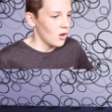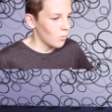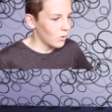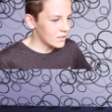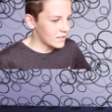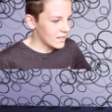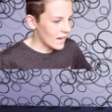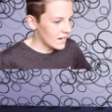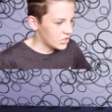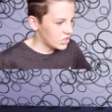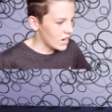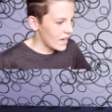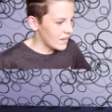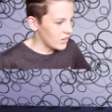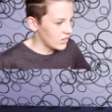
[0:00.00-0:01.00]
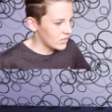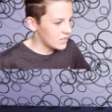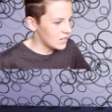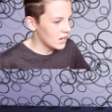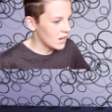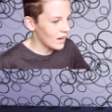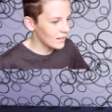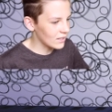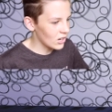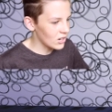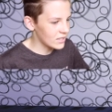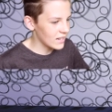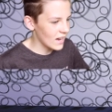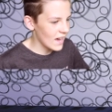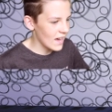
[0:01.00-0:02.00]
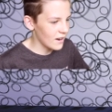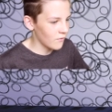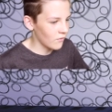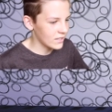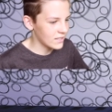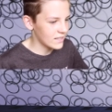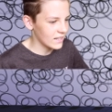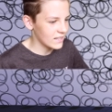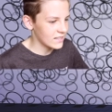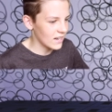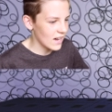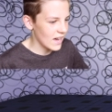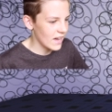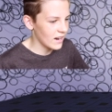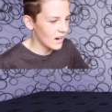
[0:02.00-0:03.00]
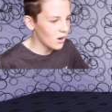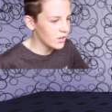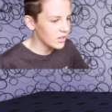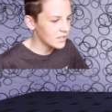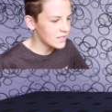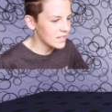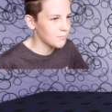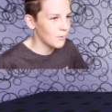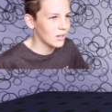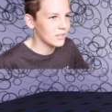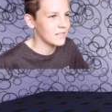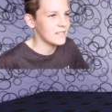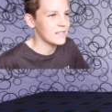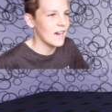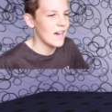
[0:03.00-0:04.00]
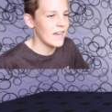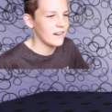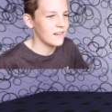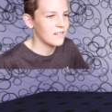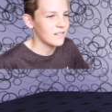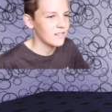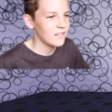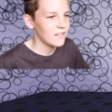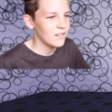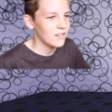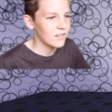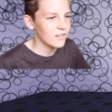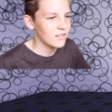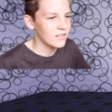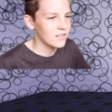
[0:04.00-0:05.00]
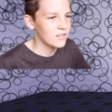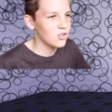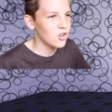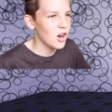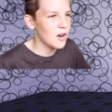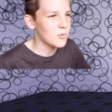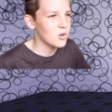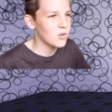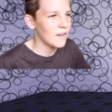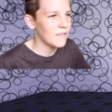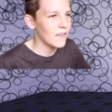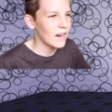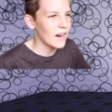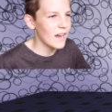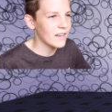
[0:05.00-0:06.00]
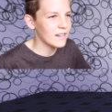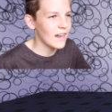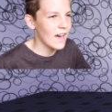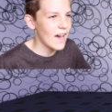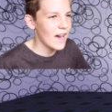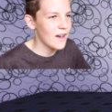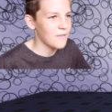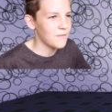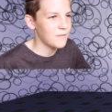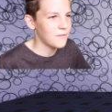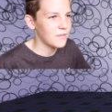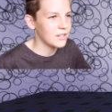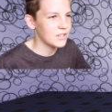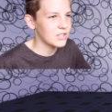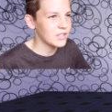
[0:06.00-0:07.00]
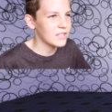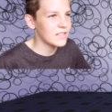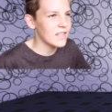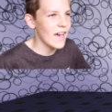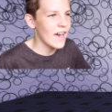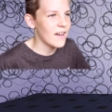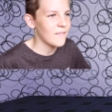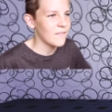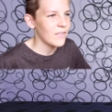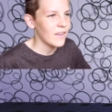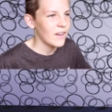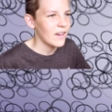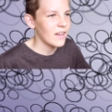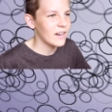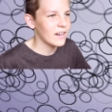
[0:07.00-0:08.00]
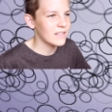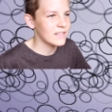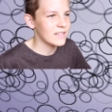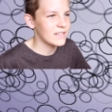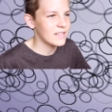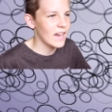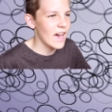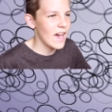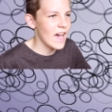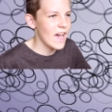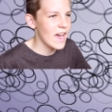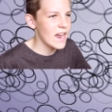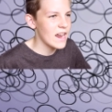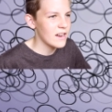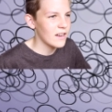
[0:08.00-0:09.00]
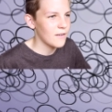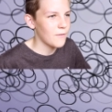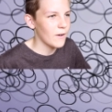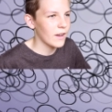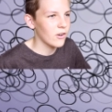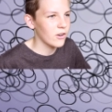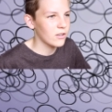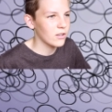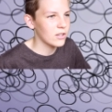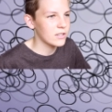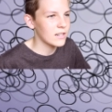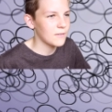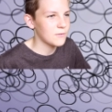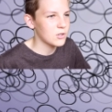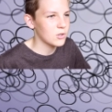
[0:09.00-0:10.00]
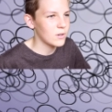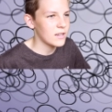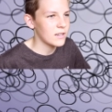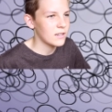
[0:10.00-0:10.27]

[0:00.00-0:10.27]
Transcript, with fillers: What sign should I use? Hello sign, rustic sign. I'll use this modern sign because it's normal, and then I can have it just there and it can say, if I go close enough to